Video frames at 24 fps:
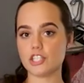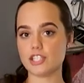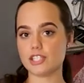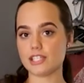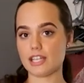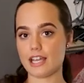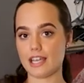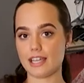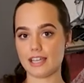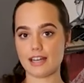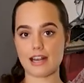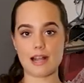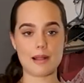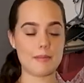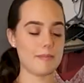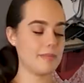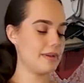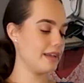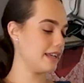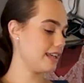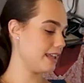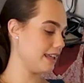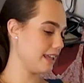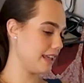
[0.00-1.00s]
just tie it up
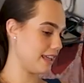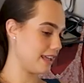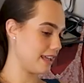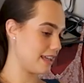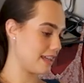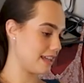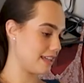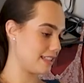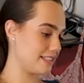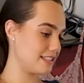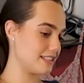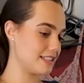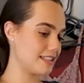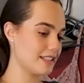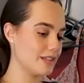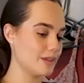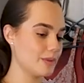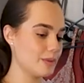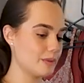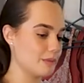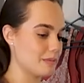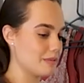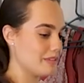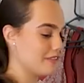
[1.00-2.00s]
and
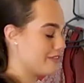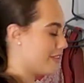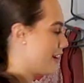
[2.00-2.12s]
we'll be